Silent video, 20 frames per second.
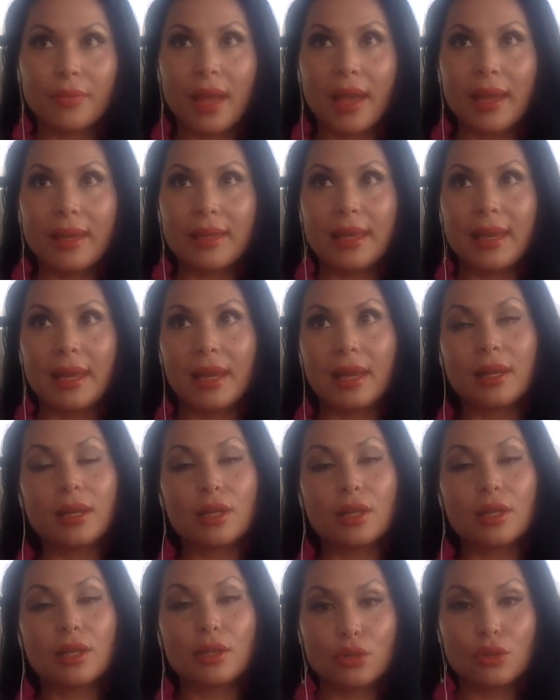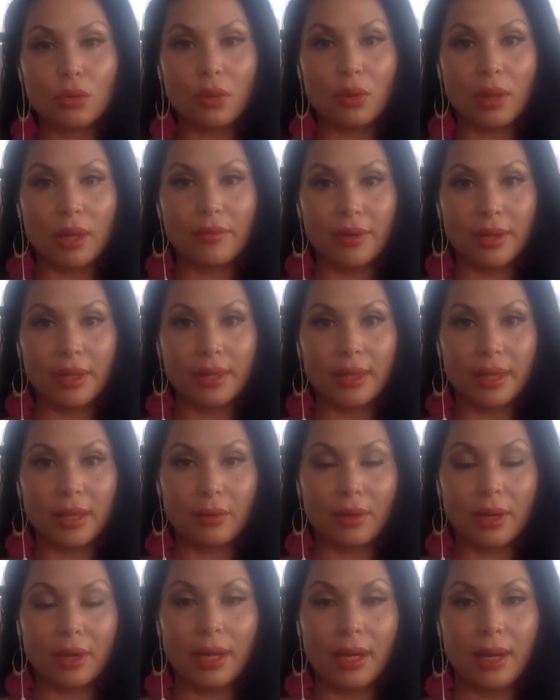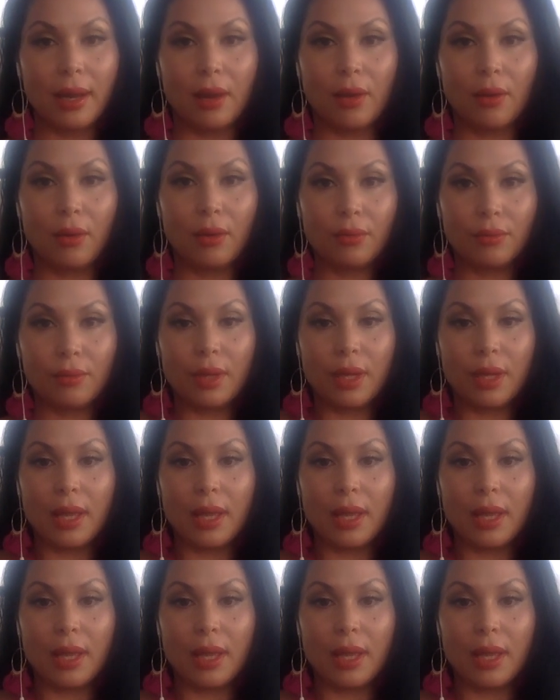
I can't control everything right now.